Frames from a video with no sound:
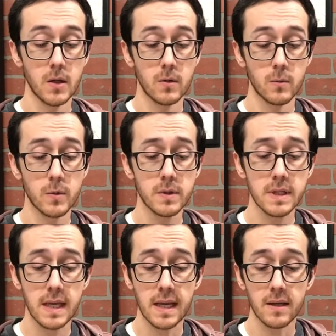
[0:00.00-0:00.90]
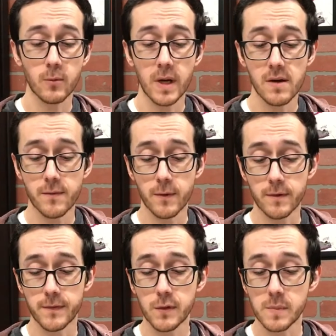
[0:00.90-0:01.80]
Will and Hank waited for a
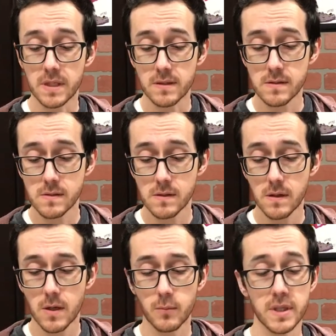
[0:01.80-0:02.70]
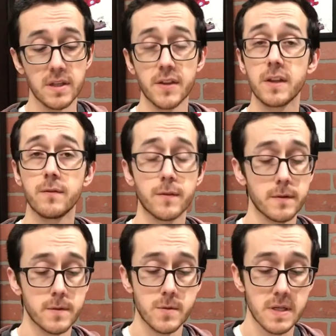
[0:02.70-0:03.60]
few minutes. but nothing further
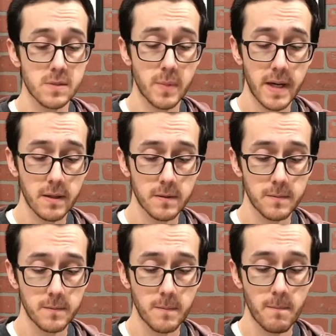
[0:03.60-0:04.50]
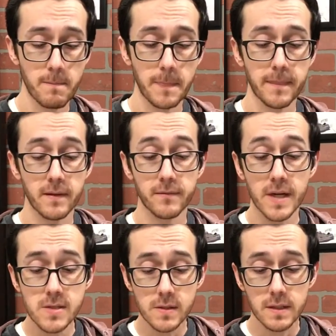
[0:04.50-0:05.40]
transpired.
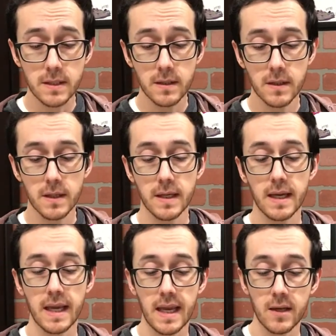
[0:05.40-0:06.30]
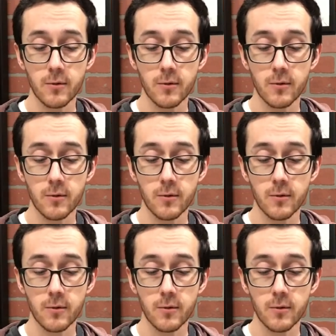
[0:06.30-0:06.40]
Eventually, Hank